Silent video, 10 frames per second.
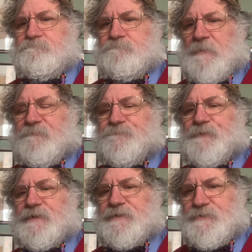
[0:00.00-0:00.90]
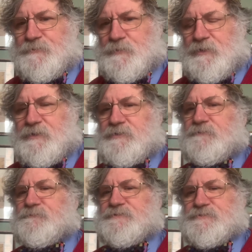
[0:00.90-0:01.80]
find a way
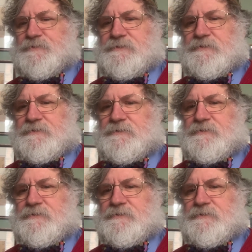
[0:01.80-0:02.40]
of discreetly